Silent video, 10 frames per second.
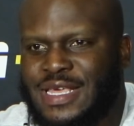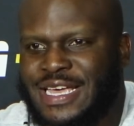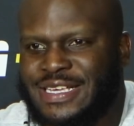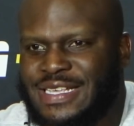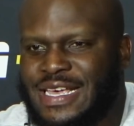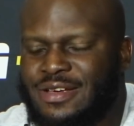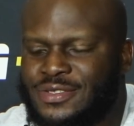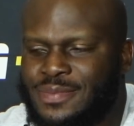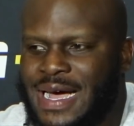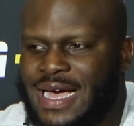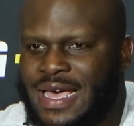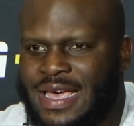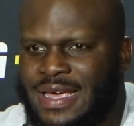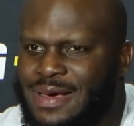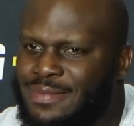he said it was my
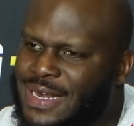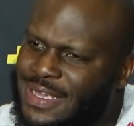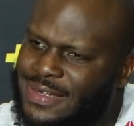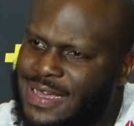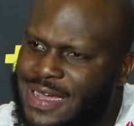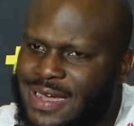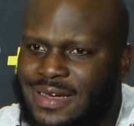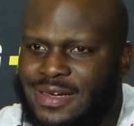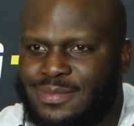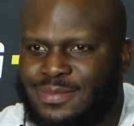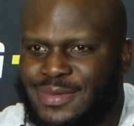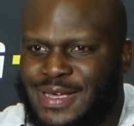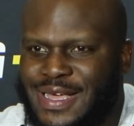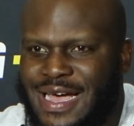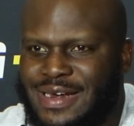hand. I'm like, nah,
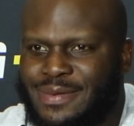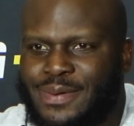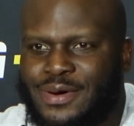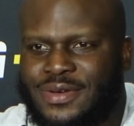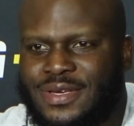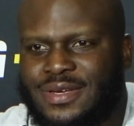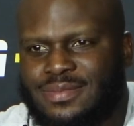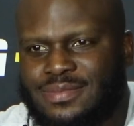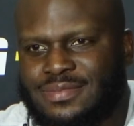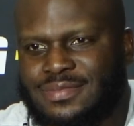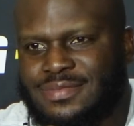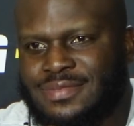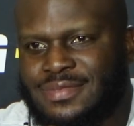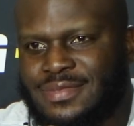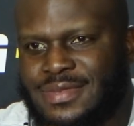I didn't poke him.
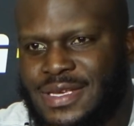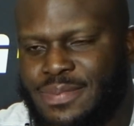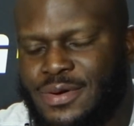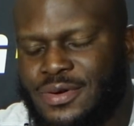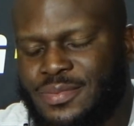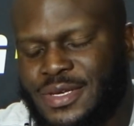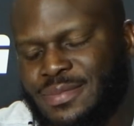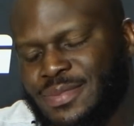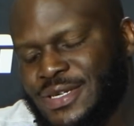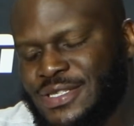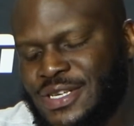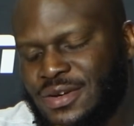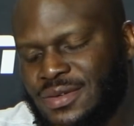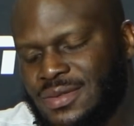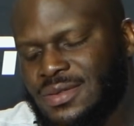He poked me, but it's
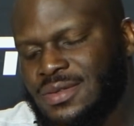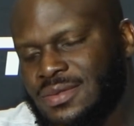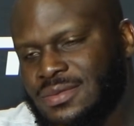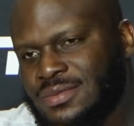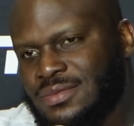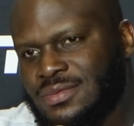all good though.